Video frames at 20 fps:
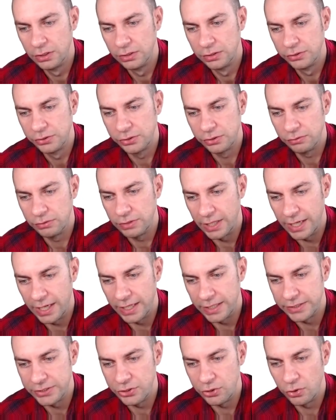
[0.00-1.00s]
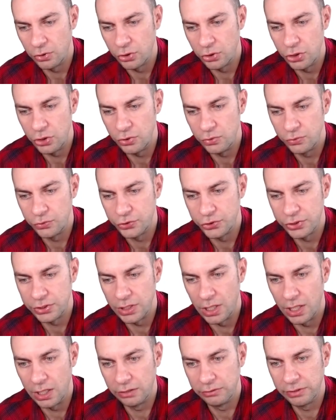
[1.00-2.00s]
So there's your Q
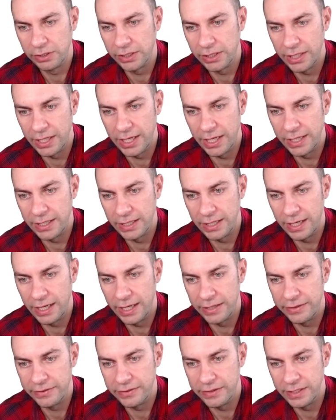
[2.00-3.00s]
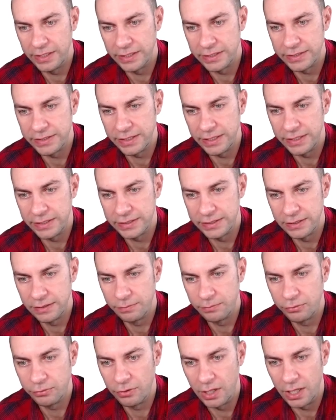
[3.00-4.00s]
star again, and this is the
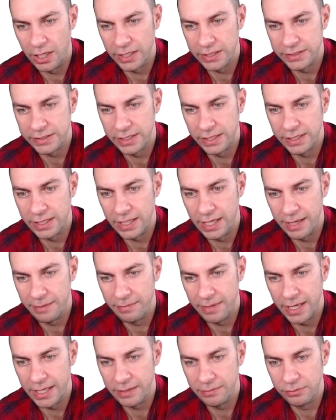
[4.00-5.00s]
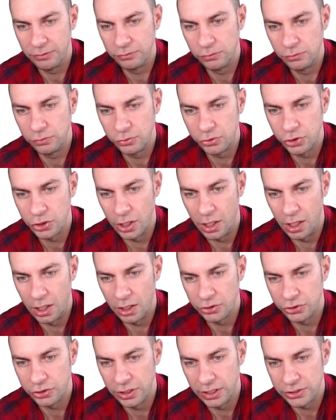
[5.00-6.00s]
price that I am able to
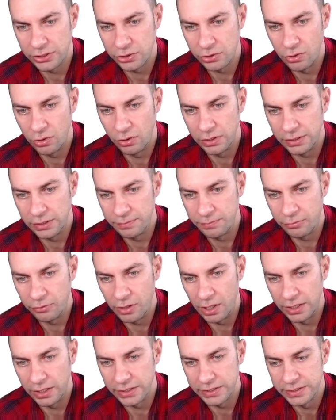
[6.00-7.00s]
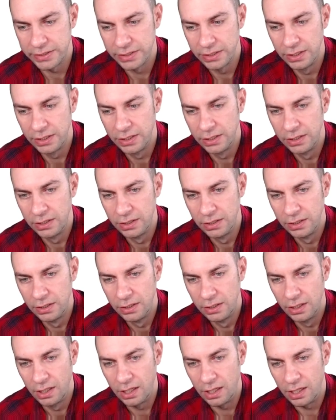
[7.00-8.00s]
charge. Let's call it price
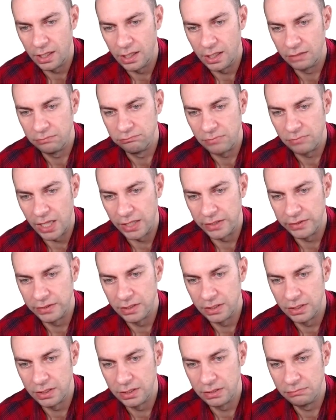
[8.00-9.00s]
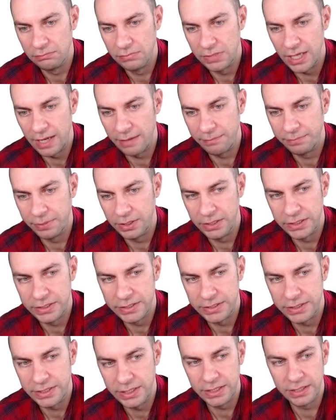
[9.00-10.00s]
under
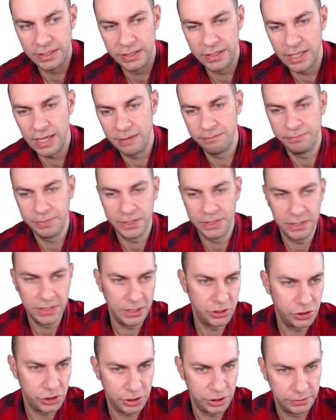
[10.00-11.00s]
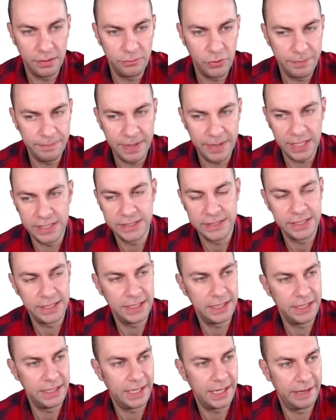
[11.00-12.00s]
monopolistic competition. We
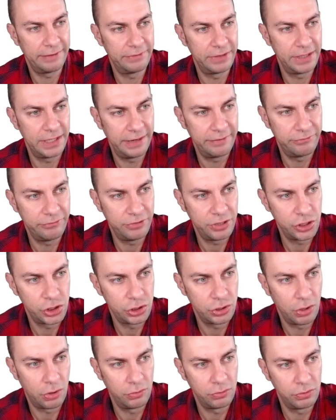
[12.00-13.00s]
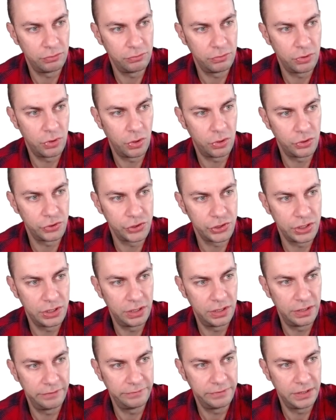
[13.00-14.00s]
basically have an average total cost
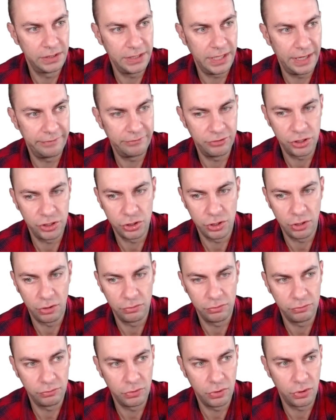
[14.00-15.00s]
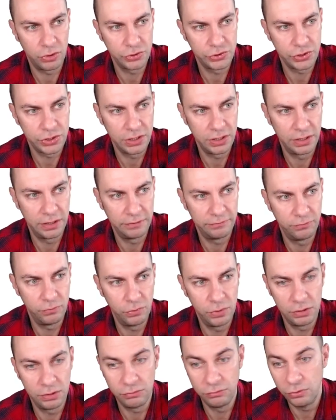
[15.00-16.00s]
curve. The average total cost curve
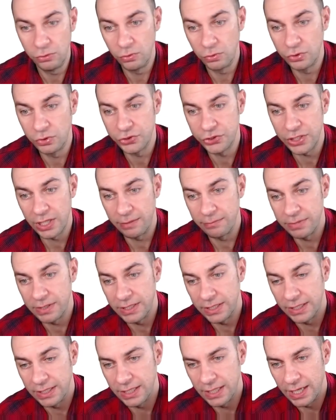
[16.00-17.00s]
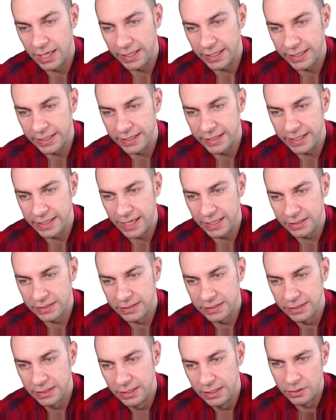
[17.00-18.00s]
will look something like
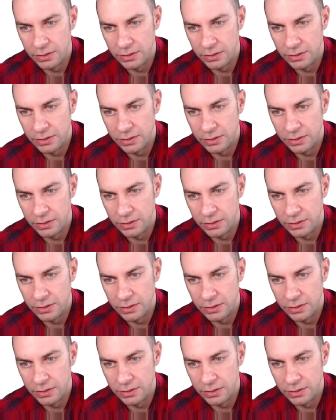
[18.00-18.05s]
that.